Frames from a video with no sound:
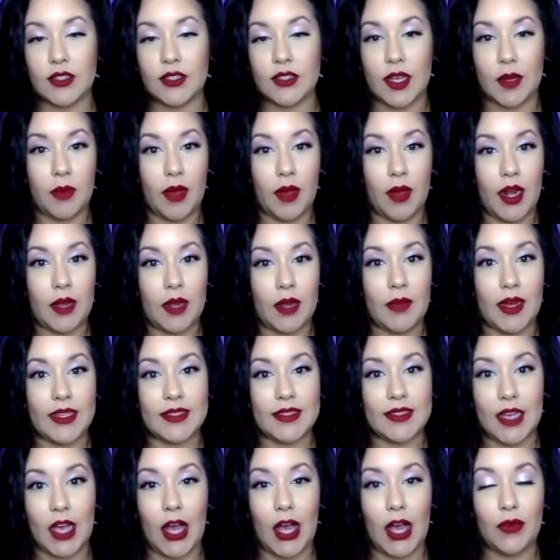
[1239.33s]
I bought it
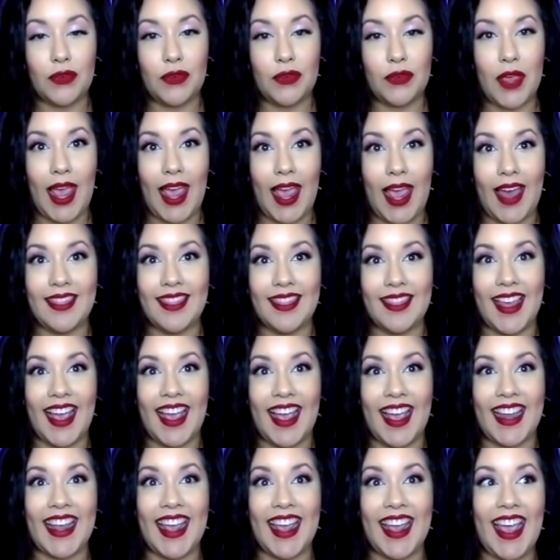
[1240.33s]
myself. And
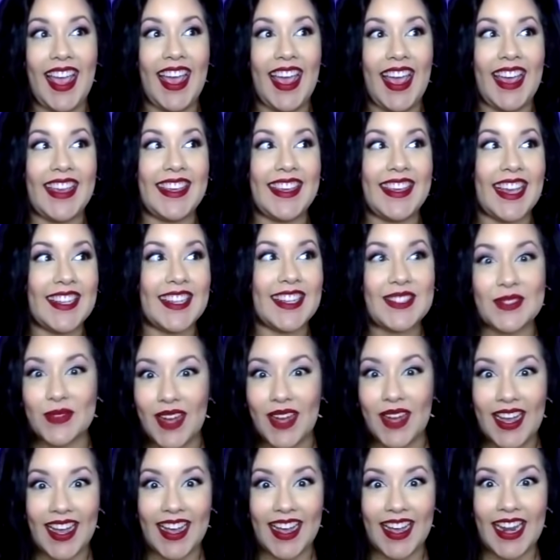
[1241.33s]
then guess what?
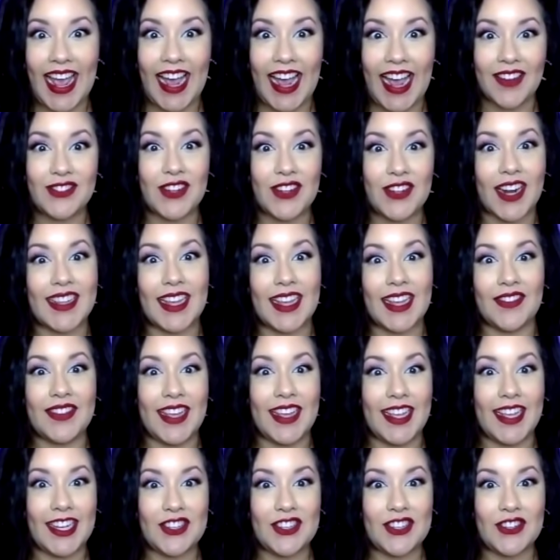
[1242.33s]
After I left the
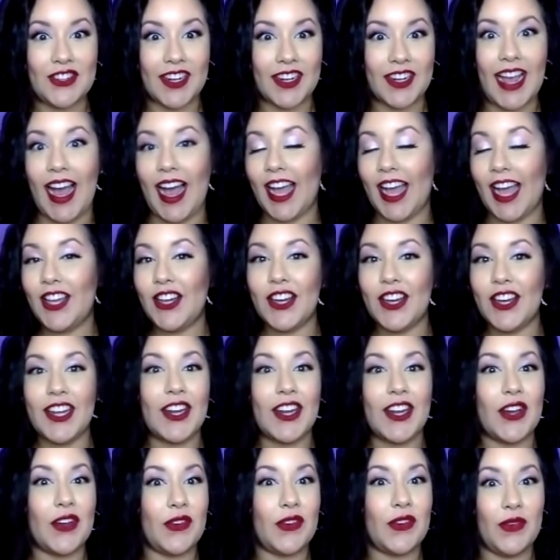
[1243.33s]
industry, I couldn't
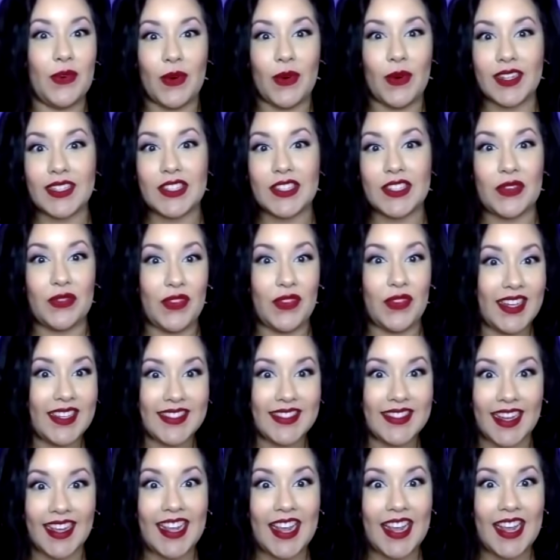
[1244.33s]
afford to fix
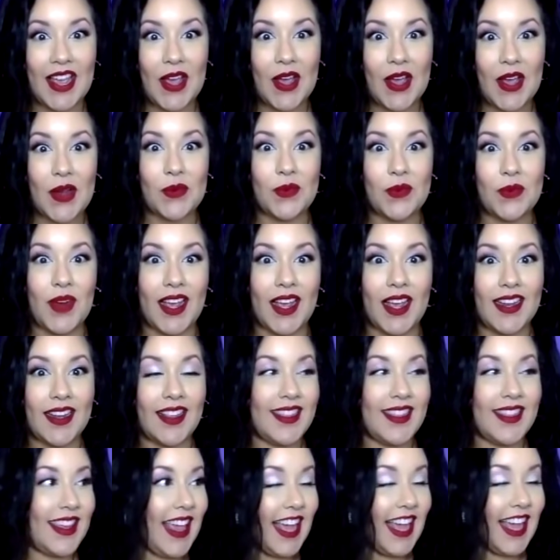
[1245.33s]
it when
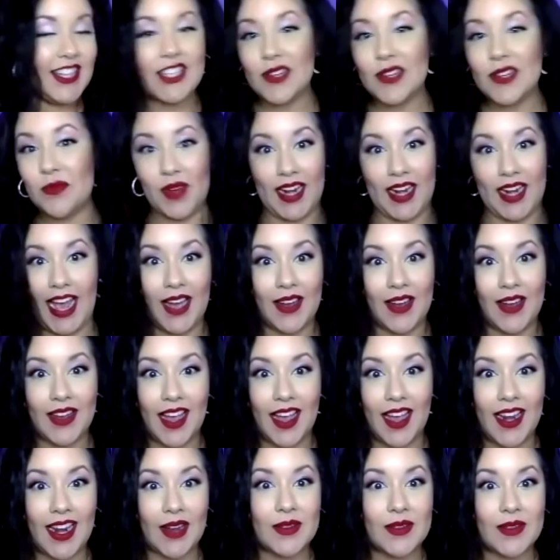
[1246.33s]
the engine went out,
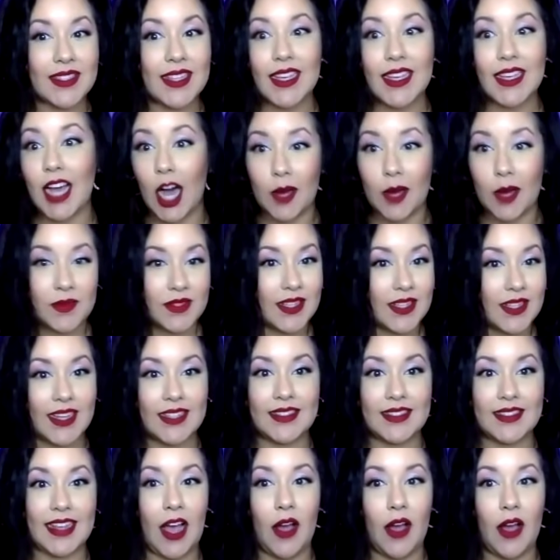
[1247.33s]
and I was like upside
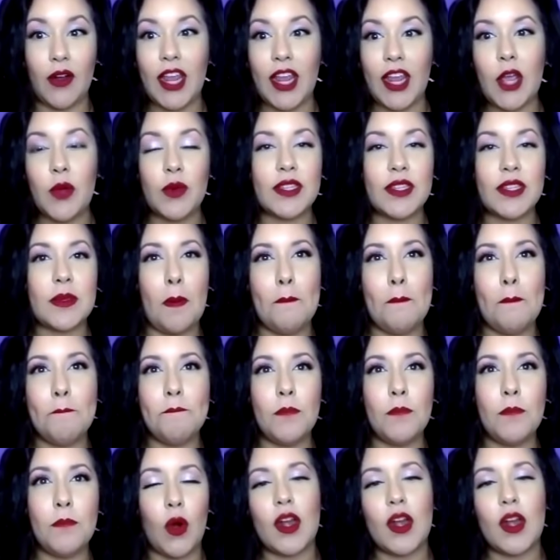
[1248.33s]
down. It was
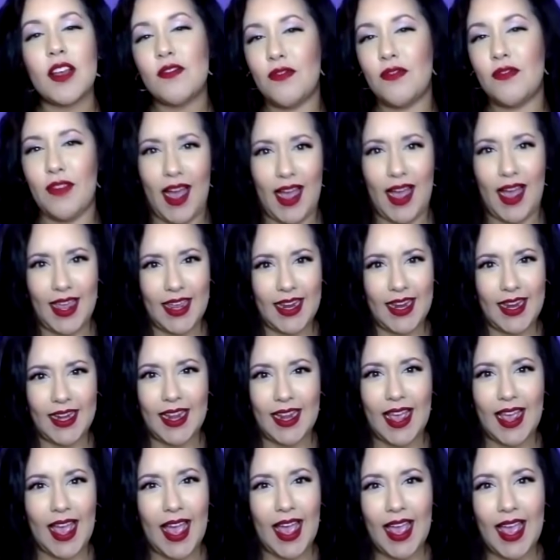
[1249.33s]
mortifying.
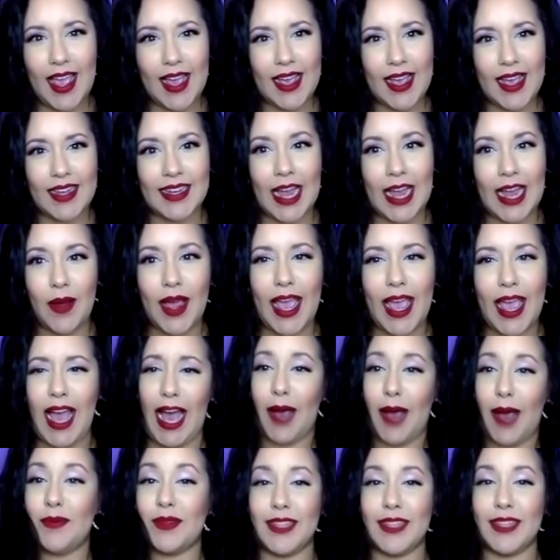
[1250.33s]
And now I
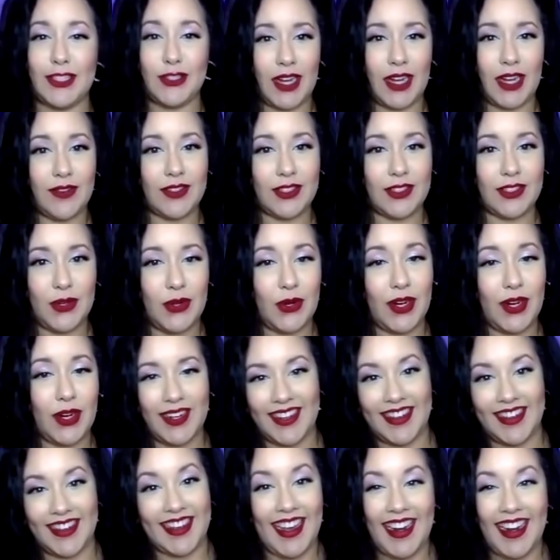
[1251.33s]
happily drive a Toyota
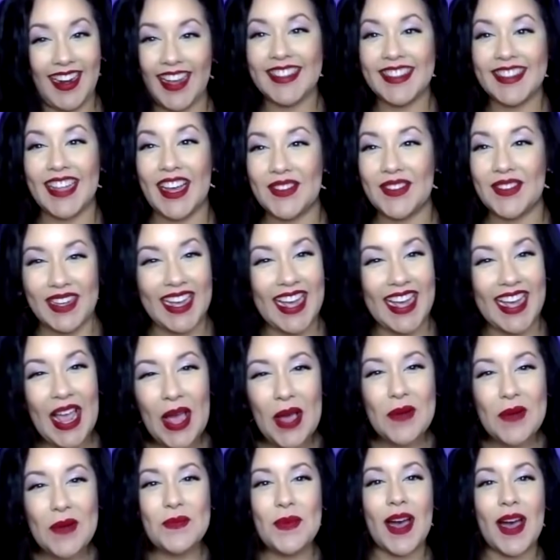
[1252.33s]
and I love it.
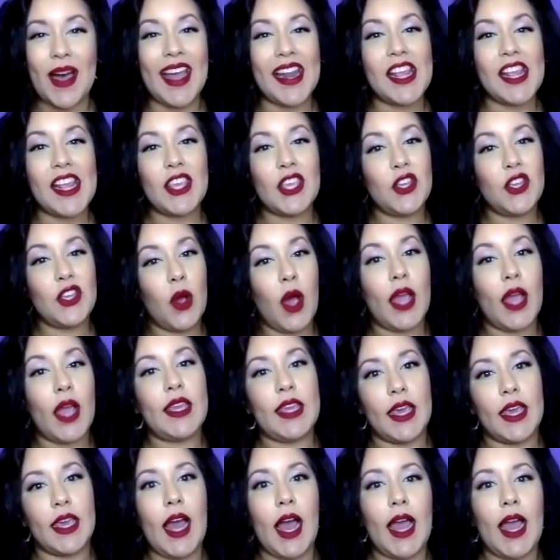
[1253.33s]
But you know,
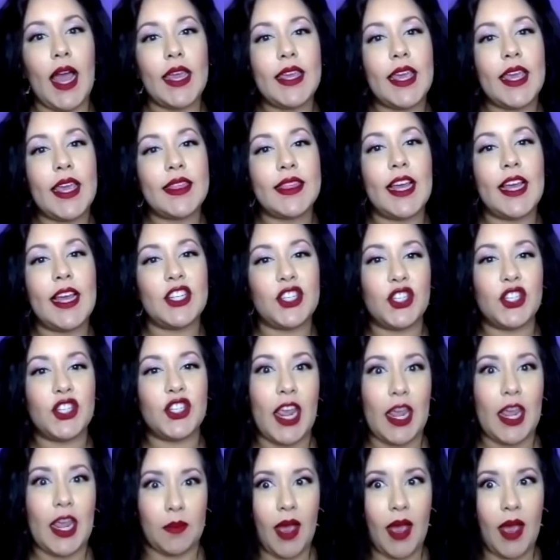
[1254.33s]
I get that
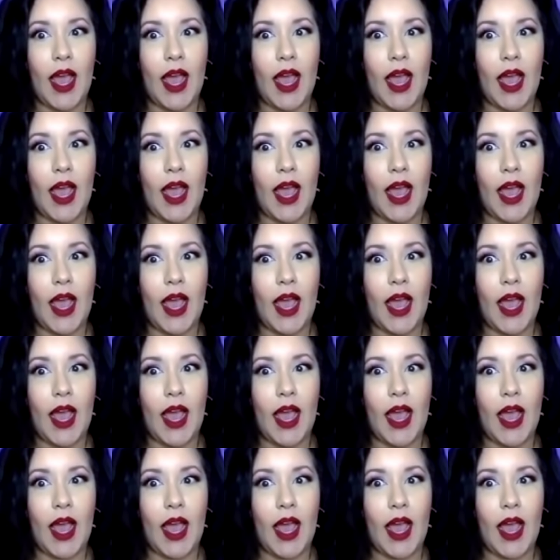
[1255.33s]
shame.